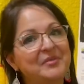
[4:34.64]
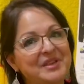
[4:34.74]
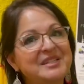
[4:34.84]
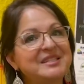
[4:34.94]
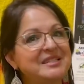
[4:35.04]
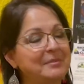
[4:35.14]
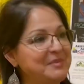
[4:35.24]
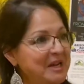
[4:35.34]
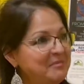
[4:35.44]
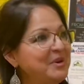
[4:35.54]
this
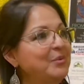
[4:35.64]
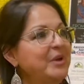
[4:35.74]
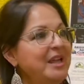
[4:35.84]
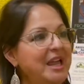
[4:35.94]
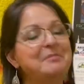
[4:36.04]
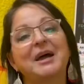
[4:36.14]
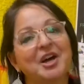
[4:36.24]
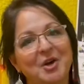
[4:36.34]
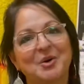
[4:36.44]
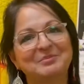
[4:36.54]
September, we came
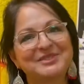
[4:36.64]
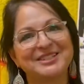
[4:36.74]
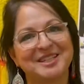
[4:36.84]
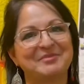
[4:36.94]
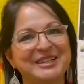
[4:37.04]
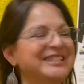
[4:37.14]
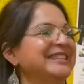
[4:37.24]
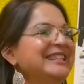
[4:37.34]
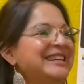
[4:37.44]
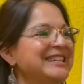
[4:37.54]
back home to
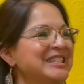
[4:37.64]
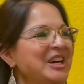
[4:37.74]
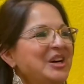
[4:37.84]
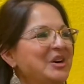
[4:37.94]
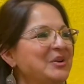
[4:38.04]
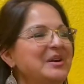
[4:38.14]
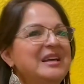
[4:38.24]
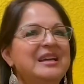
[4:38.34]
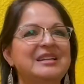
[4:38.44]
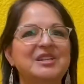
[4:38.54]
Somerton. So
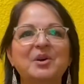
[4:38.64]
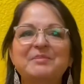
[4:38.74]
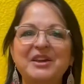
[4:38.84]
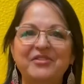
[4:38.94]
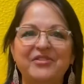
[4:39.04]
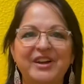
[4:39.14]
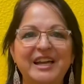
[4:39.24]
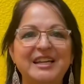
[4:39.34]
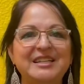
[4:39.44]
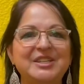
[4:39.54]
don't be
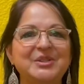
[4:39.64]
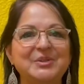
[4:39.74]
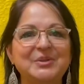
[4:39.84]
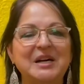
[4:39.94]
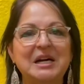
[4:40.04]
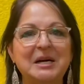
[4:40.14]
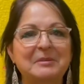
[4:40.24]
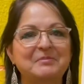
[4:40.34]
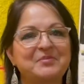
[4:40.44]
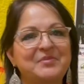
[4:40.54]
afraid to,
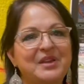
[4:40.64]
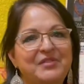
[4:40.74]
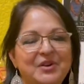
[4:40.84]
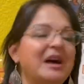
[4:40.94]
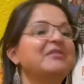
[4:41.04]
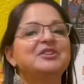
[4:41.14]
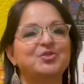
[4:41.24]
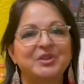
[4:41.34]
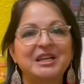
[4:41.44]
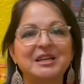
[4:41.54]
if you have a
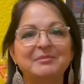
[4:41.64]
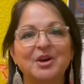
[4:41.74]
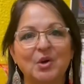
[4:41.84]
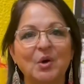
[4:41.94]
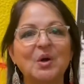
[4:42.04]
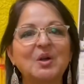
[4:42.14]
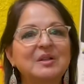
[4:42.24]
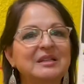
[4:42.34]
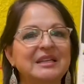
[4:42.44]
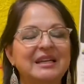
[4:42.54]
dream, a goal,